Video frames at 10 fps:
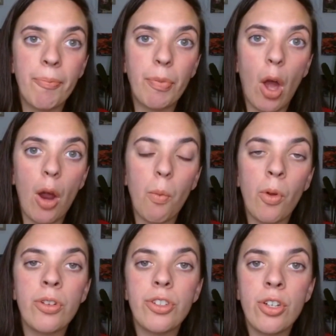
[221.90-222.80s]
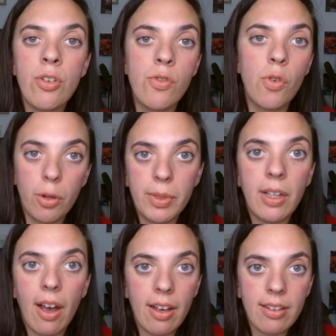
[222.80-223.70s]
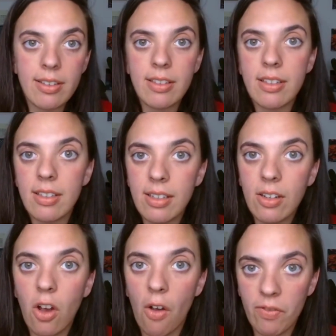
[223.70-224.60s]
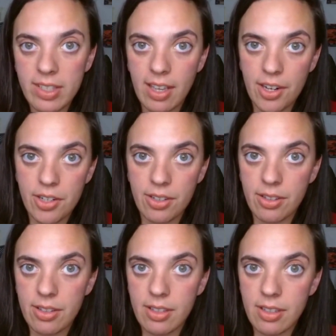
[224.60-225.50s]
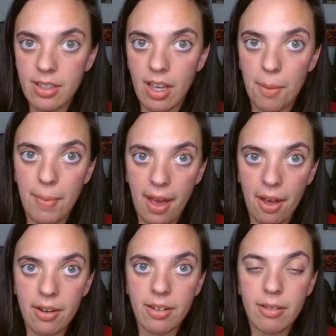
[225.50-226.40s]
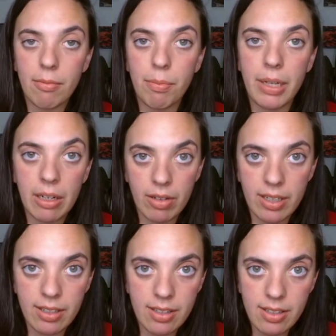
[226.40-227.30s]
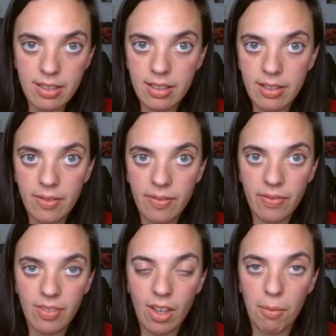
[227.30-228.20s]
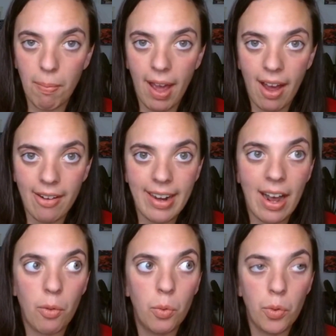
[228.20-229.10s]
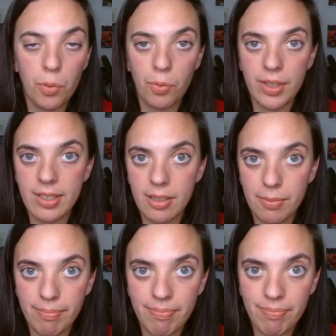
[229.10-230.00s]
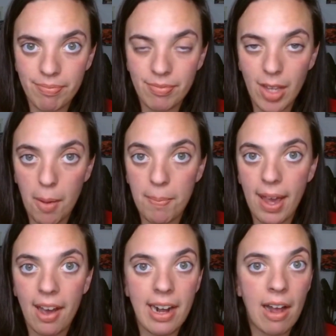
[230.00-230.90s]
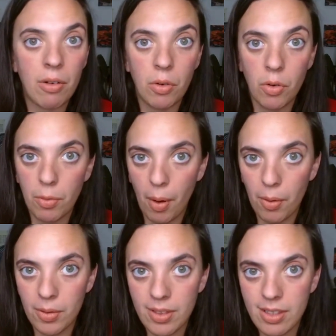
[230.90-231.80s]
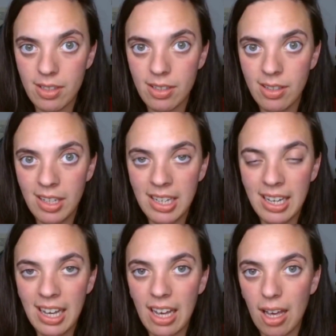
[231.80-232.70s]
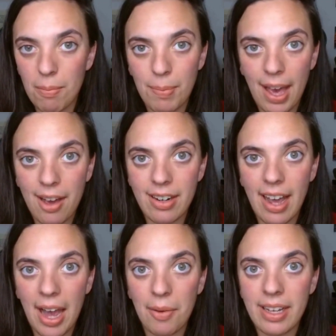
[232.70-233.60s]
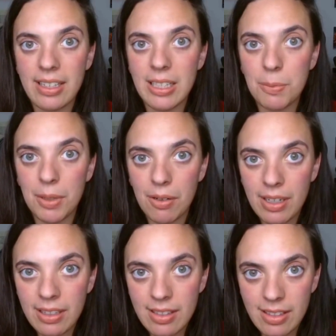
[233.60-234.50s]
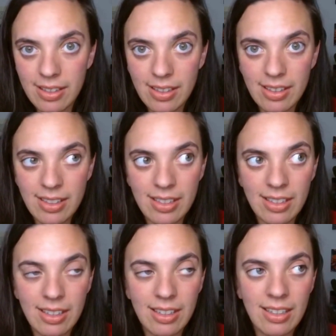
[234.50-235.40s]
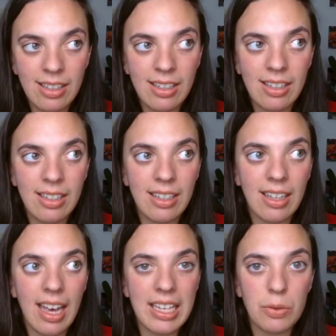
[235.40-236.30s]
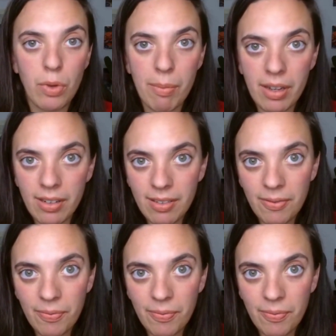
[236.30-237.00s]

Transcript: I want to normalize conversations about periods, about our womb wisdom, about our hormones, about our experiences as women